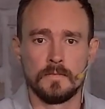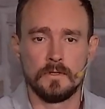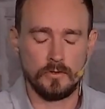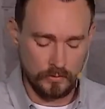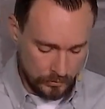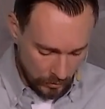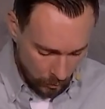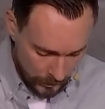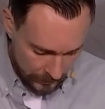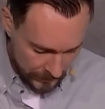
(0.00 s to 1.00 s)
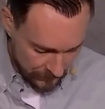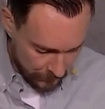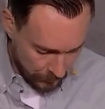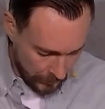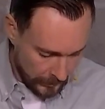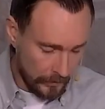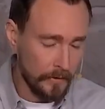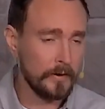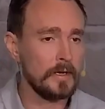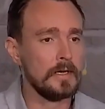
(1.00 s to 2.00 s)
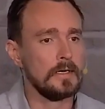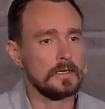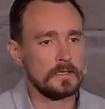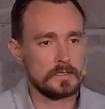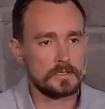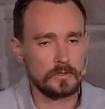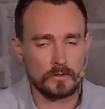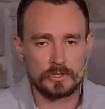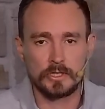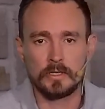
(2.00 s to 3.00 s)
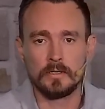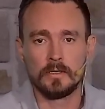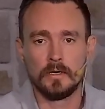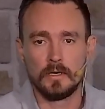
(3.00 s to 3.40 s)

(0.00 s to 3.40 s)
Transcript: Do you grow weary of prayer and searching